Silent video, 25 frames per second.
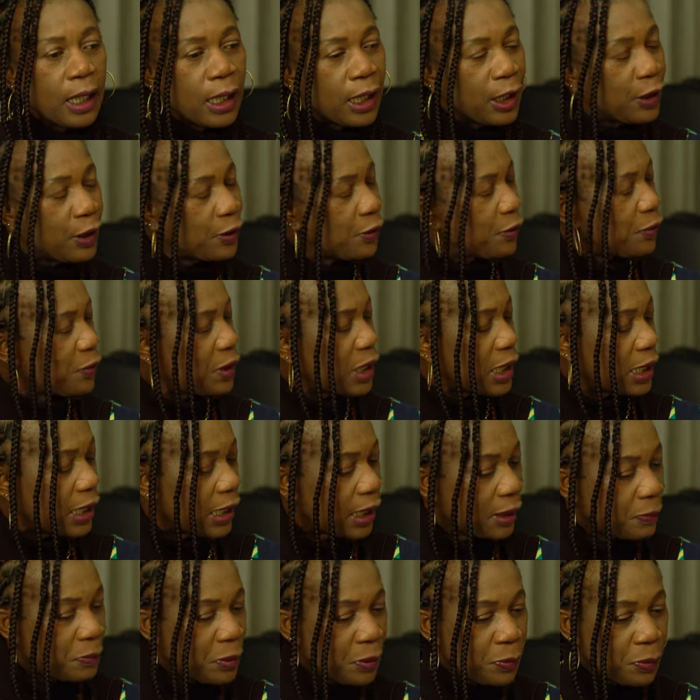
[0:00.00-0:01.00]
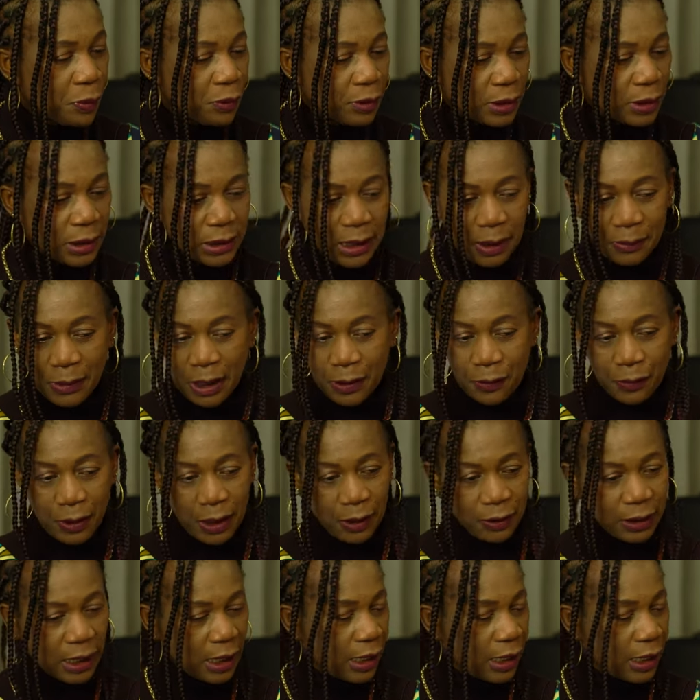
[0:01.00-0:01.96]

You know, we hear people, some are going